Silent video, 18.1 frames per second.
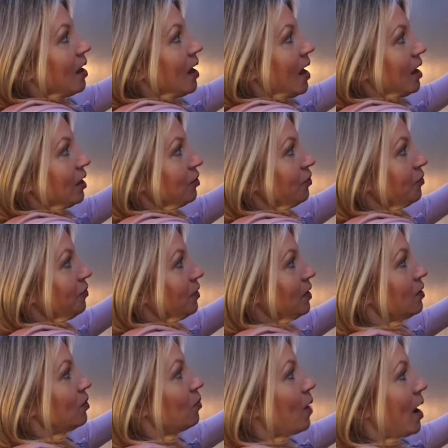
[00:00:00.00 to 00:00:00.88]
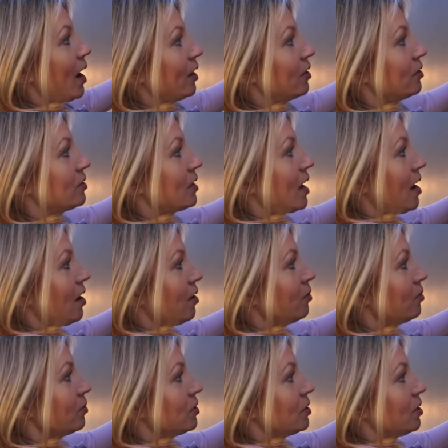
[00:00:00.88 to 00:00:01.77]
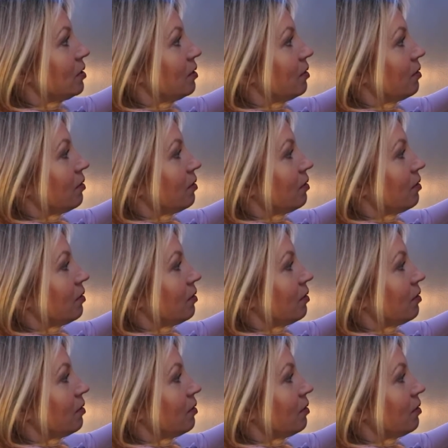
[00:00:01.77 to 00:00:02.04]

and you feed the wires out,